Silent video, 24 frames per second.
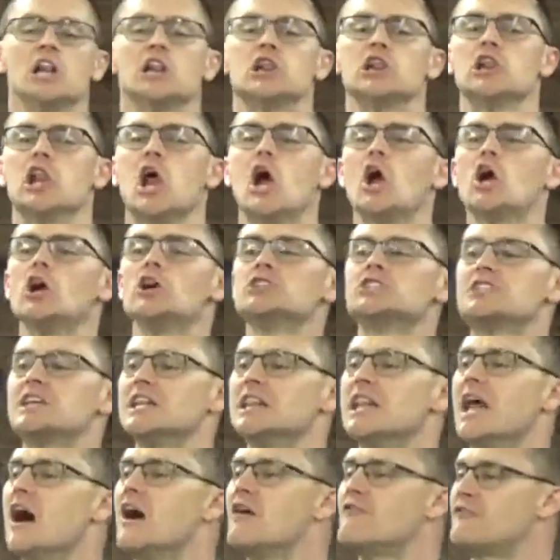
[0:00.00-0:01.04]
Learn to
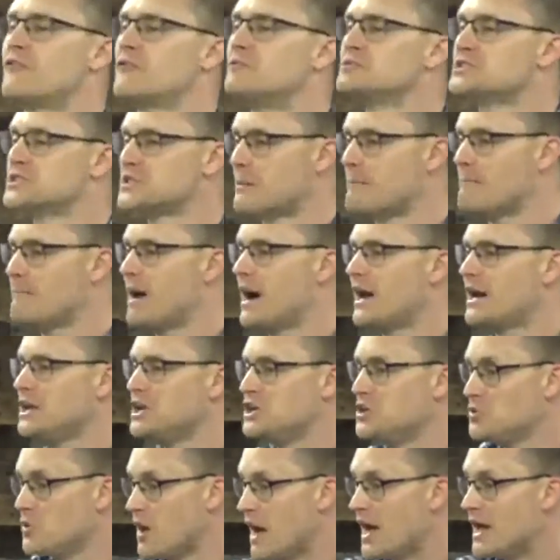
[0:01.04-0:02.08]
love from
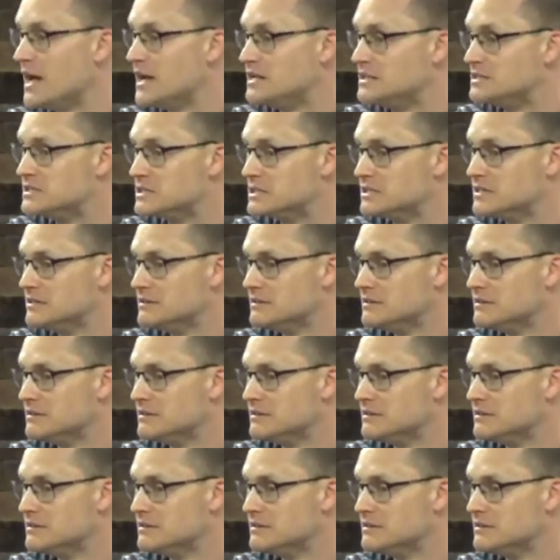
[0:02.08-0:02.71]
somebody you hate.